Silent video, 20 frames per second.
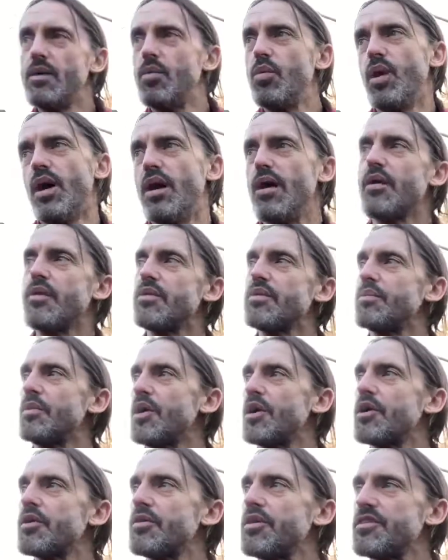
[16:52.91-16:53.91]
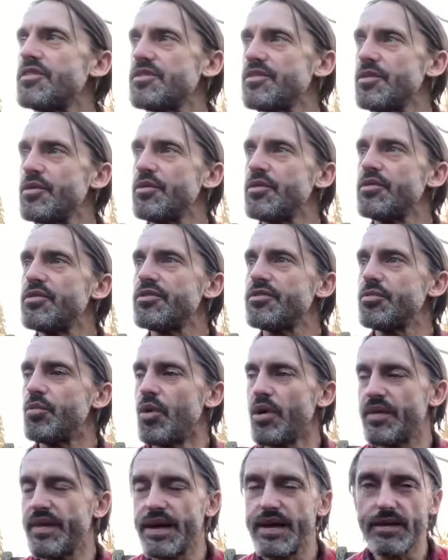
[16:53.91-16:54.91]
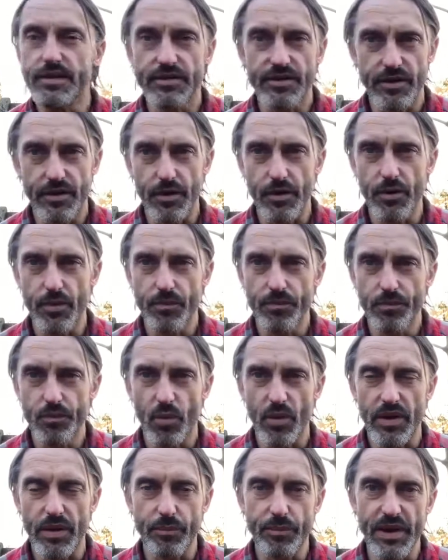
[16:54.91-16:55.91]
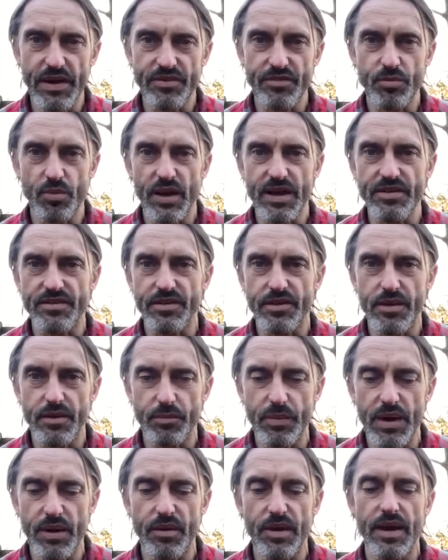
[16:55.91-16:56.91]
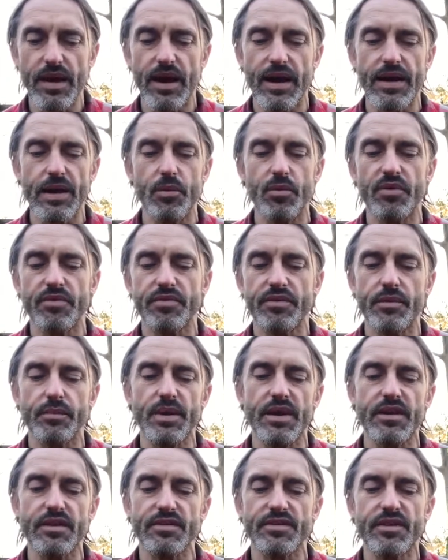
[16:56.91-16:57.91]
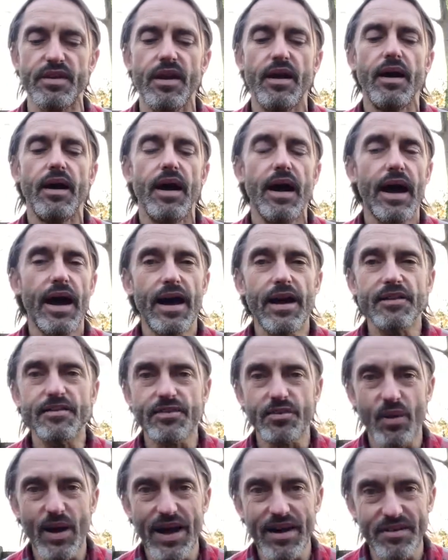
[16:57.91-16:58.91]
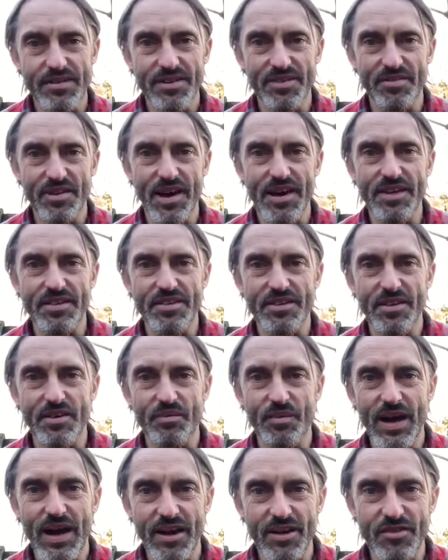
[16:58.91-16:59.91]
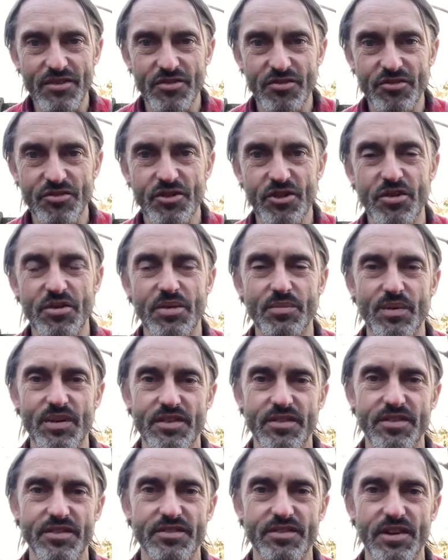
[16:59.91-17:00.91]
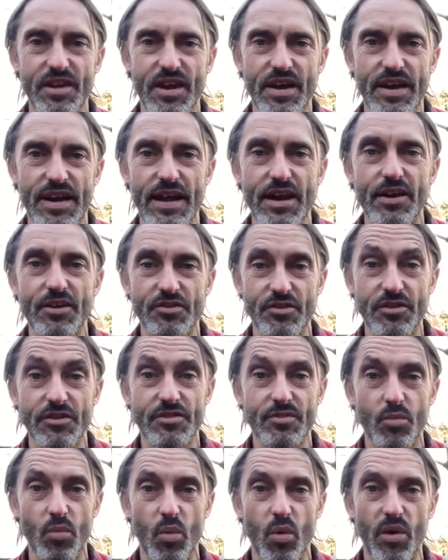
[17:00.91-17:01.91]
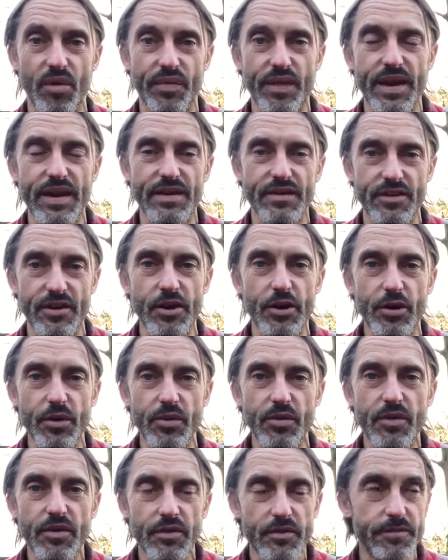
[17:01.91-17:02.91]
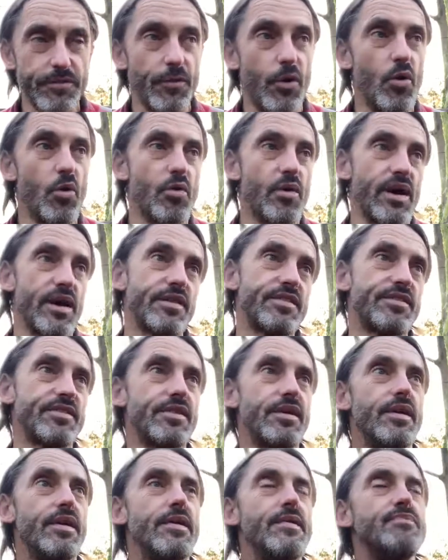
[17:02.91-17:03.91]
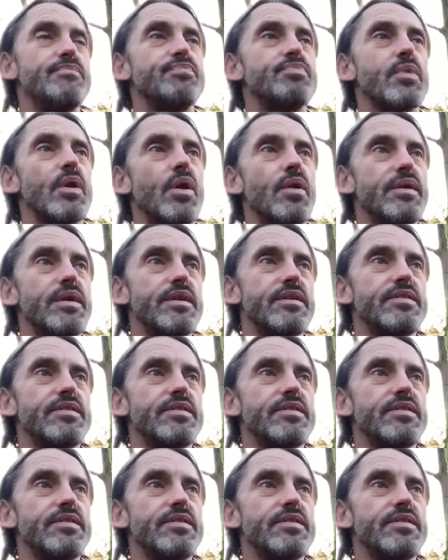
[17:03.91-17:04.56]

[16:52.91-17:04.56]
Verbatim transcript: work with my crystals, what they do, what the best way to communicate with them is, how to activate them, how to tune them into certain energies and what they do for us on the